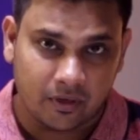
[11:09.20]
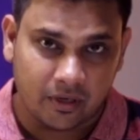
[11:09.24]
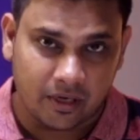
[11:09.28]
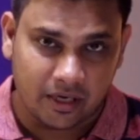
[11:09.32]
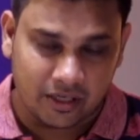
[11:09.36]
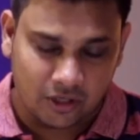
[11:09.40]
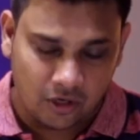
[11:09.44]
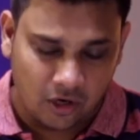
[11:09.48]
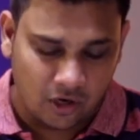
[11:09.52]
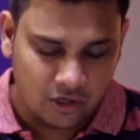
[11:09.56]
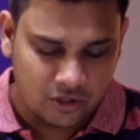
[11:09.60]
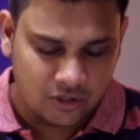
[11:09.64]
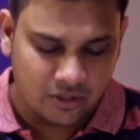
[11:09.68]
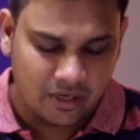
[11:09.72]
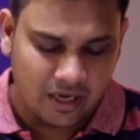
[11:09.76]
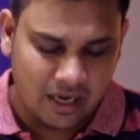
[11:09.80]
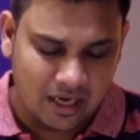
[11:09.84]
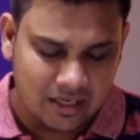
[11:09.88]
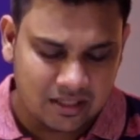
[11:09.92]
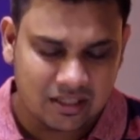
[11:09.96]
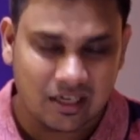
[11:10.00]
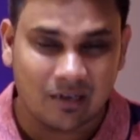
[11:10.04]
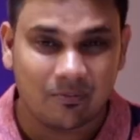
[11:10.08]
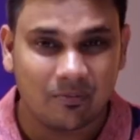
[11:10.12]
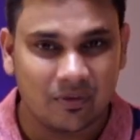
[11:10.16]
It also
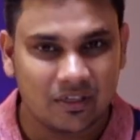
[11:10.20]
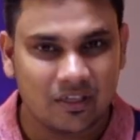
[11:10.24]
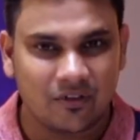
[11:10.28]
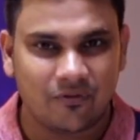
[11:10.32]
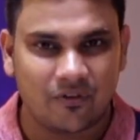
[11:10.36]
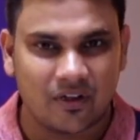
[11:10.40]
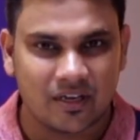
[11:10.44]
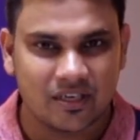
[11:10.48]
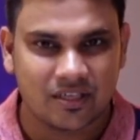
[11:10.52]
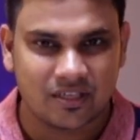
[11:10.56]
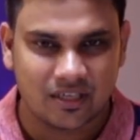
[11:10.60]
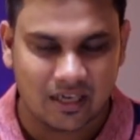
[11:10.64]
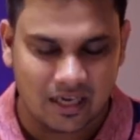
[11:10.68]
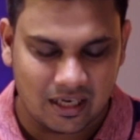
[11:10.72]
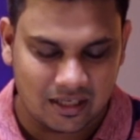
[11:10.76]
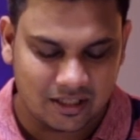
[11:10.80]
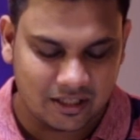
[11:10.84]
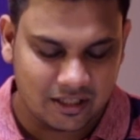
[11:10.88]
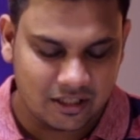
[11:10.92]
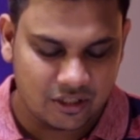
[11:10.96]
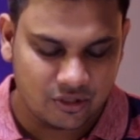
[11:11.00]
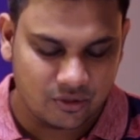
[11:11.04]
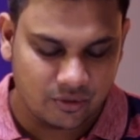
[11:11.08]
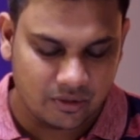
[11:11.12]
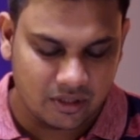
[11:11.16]
has some other
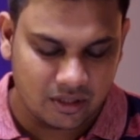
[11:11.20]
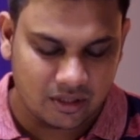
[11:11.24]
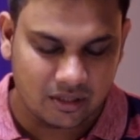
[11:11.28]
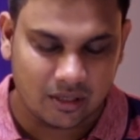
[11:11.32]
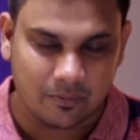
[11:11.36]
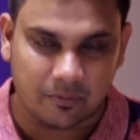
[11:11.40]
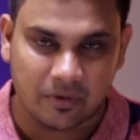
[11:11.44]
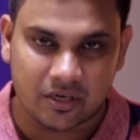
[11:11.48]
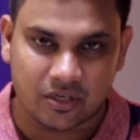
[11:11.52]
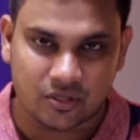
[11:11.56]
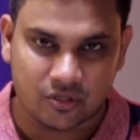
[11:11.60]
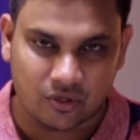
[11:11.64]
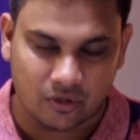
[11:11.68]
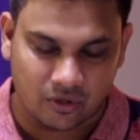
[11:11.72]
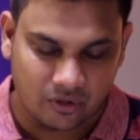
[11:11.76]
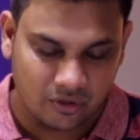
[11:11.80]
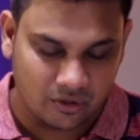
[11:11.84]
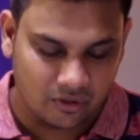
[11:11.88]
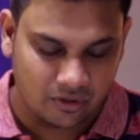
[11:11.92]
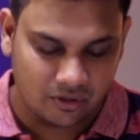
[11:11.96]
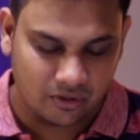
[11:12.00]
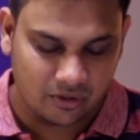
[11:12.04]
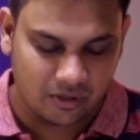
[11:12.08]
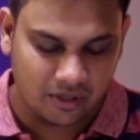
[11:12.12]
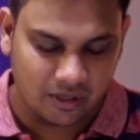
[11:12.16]
functionalities to it,
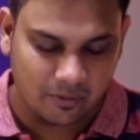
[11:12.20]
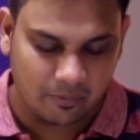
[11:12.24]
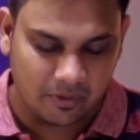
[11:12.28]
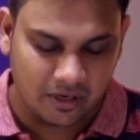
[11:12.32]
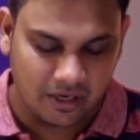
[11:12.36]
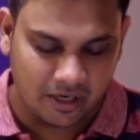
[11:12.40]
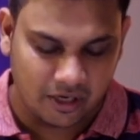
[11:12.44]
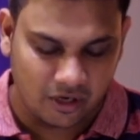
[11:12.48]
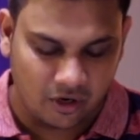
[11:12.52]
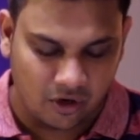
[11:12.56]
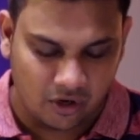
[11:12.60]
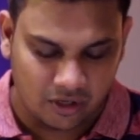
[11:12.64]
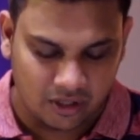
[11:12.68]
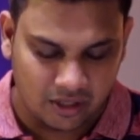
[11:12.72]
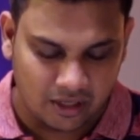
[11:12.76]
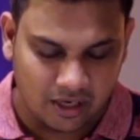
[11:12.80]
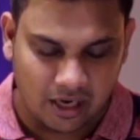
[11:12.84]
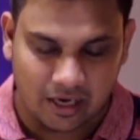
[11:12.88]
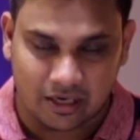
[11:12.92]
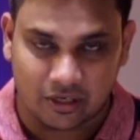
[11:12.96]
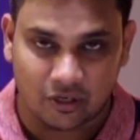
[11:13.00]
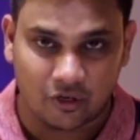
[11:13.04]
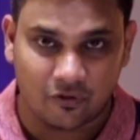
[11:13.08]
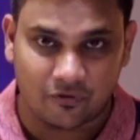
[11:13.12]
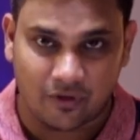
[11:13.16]
depending on the
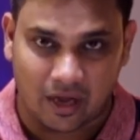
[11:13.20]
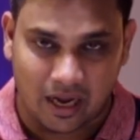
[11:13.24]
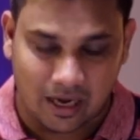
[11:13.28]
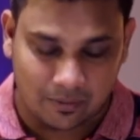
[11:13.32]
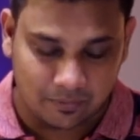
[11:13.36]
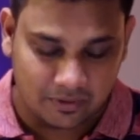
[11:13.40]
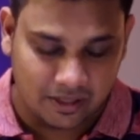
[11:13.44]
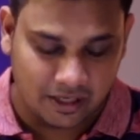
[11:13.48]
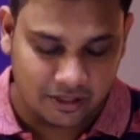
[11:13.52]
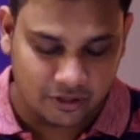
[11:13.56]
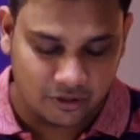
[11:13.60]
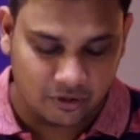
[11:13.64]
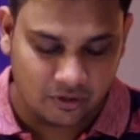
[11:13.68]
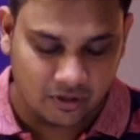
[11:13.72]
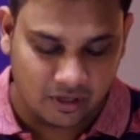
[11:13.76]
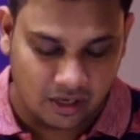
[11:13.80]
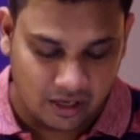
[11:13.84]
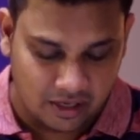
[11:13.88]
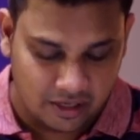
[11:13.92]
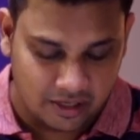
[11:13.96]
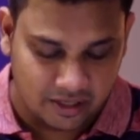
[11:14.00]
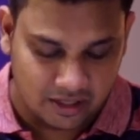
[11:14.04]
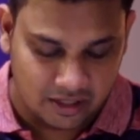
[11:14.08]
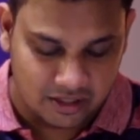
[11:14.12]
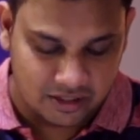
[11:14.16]
kind of app that you are
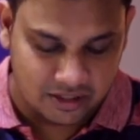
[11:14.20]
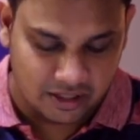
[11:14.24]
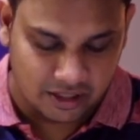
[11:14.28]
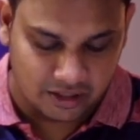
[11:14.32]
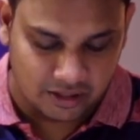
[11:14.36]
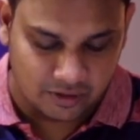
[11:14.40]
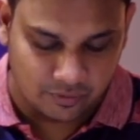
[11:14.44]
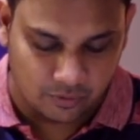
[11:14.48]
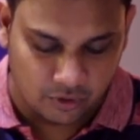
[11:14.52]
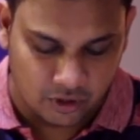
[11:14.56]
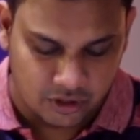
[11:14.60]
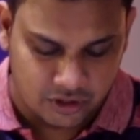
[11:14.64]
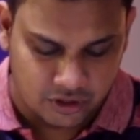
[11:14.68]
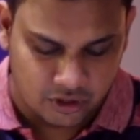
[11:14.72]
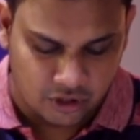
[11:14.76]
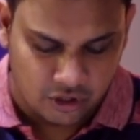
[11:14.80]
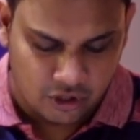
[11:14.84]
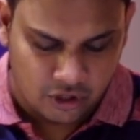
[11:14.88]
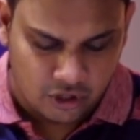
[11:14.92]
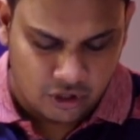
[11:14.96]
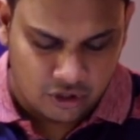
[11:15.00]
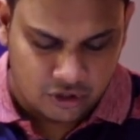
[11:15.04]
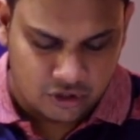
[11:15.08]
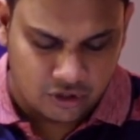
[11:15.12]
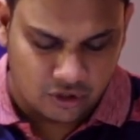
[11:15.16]
running inside the watch.
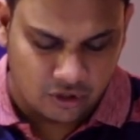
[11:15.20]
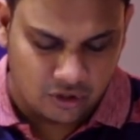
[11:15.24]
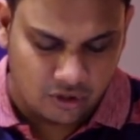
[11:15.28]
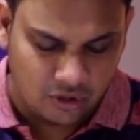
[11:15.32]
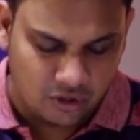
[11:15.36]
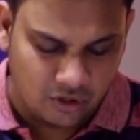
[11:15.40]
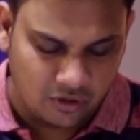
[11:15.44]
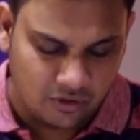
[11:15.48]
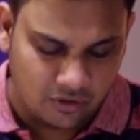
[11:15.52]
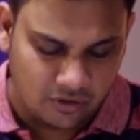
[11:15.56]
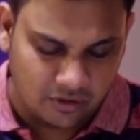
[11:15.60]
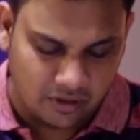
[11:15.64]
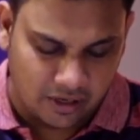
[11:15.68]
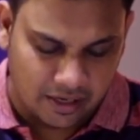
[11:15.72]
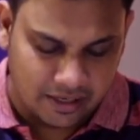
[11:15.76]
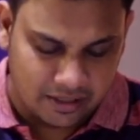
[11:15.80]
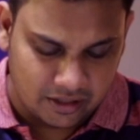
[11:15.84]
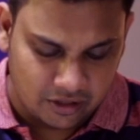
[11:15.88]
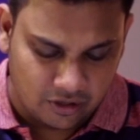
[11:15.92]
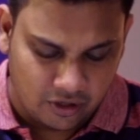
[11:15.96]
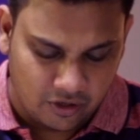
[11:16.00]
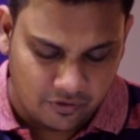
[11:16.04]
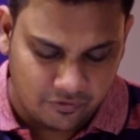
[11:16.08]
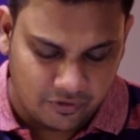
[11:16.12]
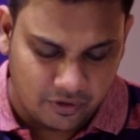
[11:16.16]
So
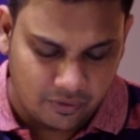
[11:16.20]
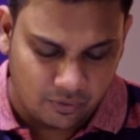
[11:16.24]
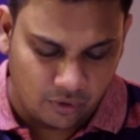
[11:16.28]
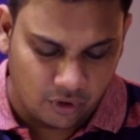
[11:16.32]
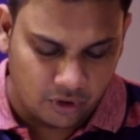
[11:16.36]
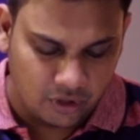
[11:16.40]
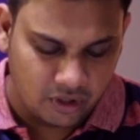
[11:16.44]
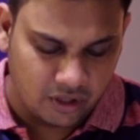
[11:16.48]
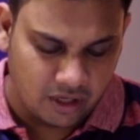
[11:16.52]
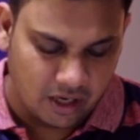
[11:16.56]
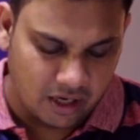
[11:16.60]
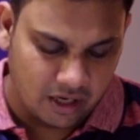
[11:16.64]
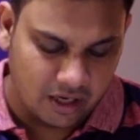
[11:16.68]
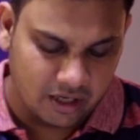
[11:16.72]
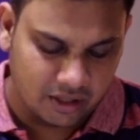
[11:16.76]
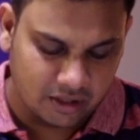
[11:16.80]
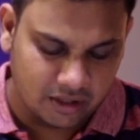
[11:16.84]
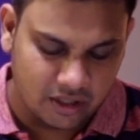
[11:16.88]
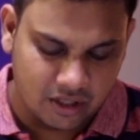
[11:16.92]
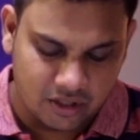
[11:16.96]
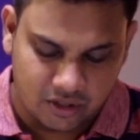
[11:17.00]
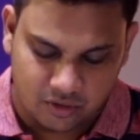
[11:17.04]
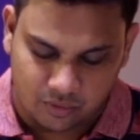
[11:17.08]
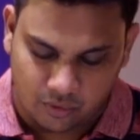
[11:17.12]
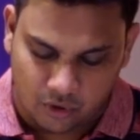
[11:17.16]
right now, if you want to connect
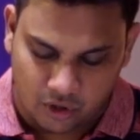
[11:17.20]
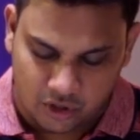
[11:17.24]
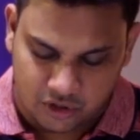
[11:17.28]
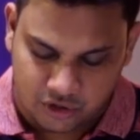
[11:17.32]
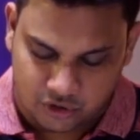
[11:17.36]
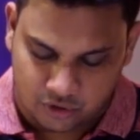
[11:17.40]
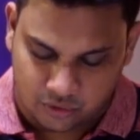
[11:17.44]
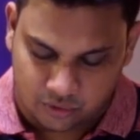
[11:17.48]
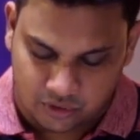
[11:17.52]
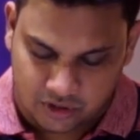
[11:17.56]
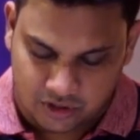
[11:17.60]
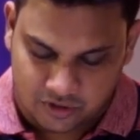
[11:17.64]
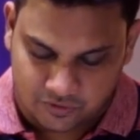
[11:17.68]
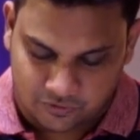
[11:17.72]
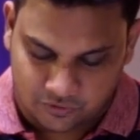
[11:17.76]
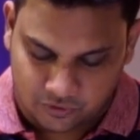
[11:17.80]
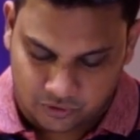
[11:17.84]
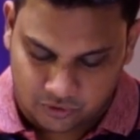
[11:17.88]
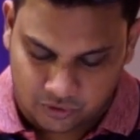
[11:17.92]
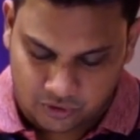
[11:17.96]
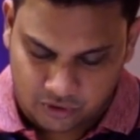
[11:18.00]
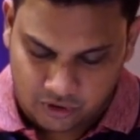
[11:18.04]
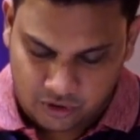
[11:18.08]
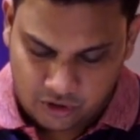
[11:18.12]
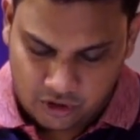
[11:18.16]
this watch to this
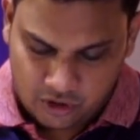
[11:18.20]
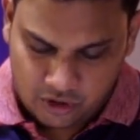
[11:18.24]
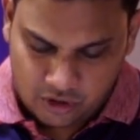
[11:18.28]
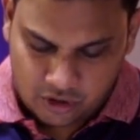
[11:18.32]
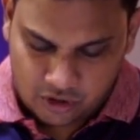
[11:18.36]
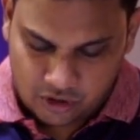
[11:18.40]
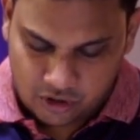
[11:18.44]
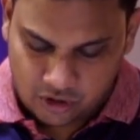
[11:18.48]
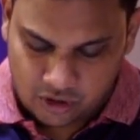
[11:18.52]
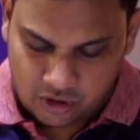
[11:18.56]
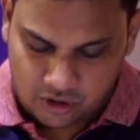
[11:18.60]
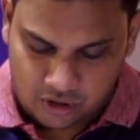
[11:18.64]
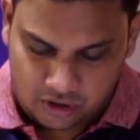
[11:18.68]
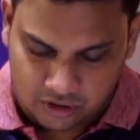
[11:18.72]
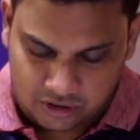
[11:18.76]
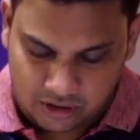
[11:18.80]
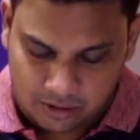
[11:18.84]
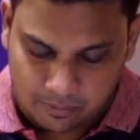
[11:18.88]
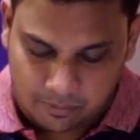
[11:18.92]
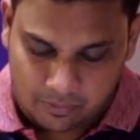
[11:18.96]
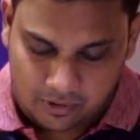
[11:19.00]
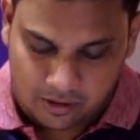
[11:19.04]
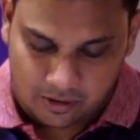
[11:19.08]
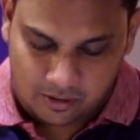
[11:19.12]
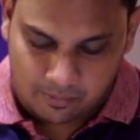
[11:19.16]
phone,
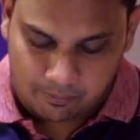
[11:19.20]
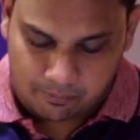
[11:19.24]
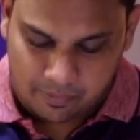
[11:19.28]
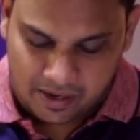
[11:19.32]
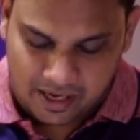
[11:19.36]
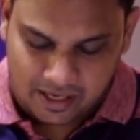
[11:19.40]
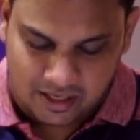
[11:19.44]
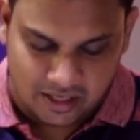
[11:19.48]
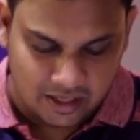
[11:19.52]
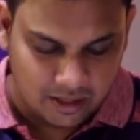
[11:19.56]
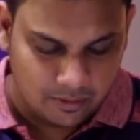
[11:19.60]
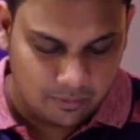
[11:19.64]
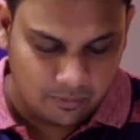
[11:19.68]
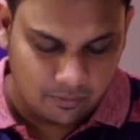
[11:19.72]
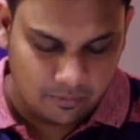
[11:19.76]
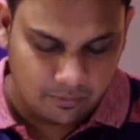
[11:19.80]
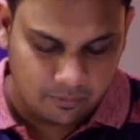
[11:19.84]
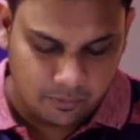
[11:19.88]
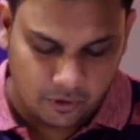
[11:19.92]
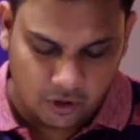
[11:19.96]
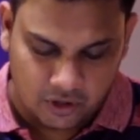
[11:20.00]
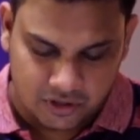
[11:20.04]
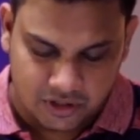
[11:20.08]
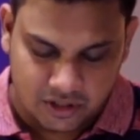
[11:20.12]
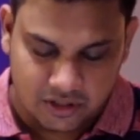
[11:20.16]
the pairing
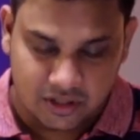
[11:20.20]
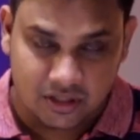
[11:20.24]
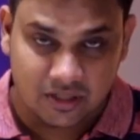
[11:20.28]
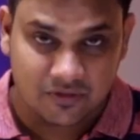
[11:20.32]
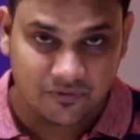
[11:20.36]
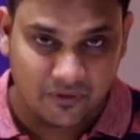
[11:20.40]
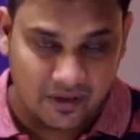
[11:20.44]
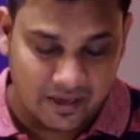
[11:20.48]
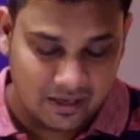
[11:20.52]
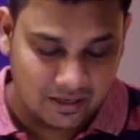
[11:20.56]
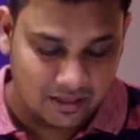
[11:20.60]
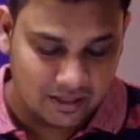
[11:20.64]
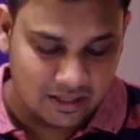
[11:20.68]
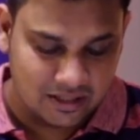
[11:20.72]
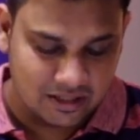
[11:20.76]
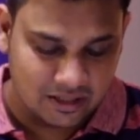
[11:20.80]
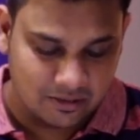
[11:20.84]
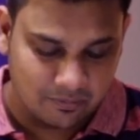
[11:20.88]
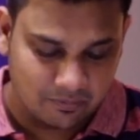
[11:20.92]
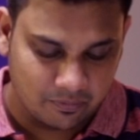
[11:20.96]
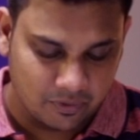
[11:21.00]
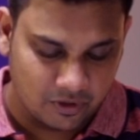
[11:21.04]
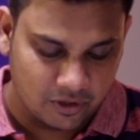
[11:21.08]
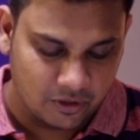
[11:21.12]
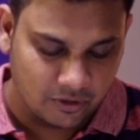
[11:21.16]
process is fairly
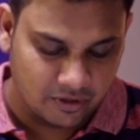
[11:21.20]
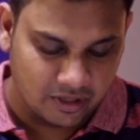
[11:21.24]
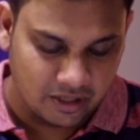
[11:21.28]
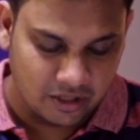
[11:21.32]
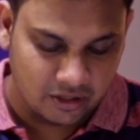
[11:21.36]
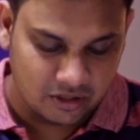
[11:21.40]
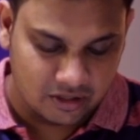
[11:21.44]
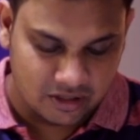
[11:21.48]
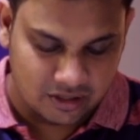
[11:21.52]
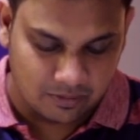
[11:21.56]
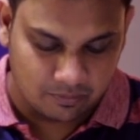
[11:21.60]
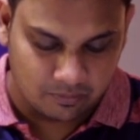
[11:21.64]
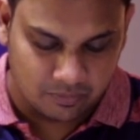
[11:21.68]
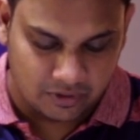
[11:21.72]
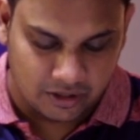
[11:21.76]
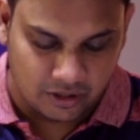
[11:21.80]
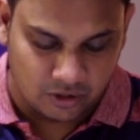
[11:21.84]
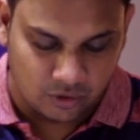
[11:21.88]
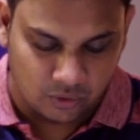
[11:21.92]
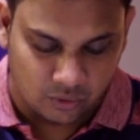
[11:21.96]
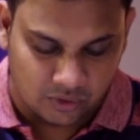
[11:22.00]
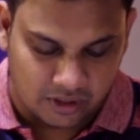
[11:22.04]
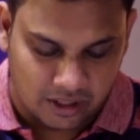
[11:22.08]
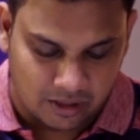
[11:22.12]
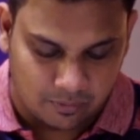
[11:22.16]
simple. You can simply
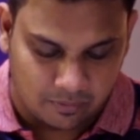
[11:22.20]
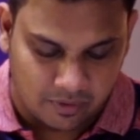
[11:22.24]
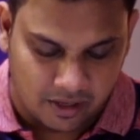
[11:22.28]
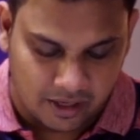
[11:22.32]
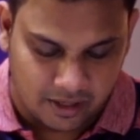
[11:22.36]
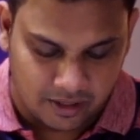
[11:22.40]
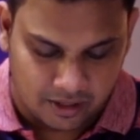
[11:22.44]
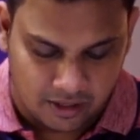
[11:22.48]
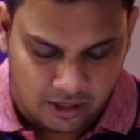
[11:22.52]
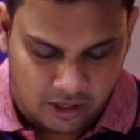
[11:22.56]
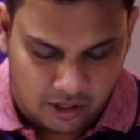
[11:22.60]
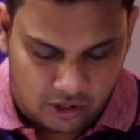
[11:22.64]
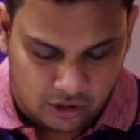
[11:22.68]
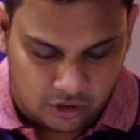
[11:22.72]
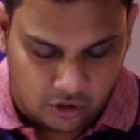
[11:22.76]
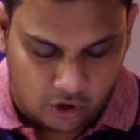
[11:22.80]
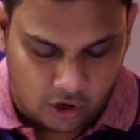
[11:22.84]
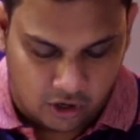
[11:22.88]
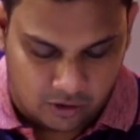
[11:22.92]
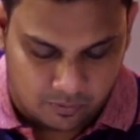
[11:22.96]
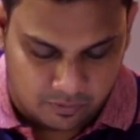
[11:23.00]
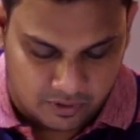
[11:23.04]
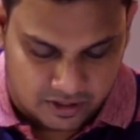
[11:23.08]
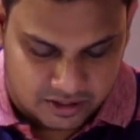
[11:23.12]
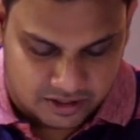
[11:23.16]
do that by
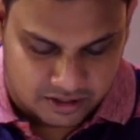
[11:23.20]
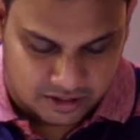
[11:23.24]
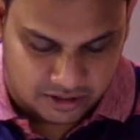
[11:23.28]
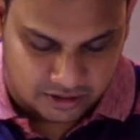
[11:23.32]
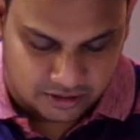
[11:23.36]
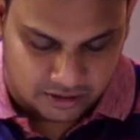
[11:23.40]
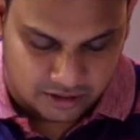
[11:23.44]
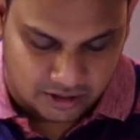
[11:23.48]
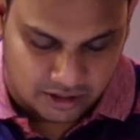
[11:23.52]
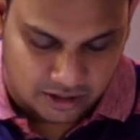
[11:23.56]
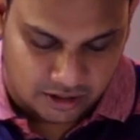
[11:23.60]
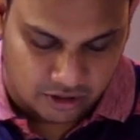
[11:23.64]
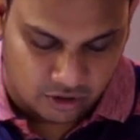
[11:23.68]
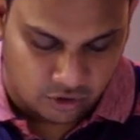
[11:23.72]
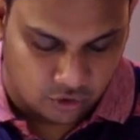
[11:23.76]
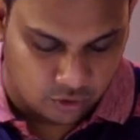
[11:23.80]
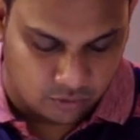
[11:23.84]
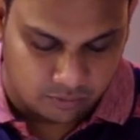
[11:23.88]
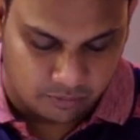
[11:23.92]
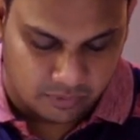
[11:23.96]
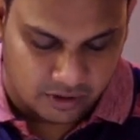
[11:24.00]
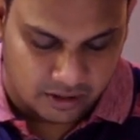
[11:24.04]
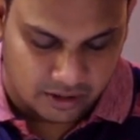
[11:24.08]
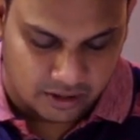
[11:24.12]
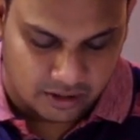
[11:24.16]
long pressing the
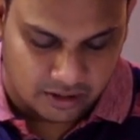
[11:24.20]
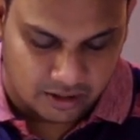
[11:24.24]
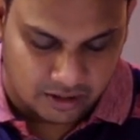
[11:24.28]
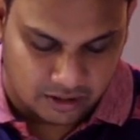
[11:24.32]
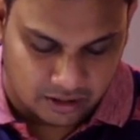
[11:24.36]
home button.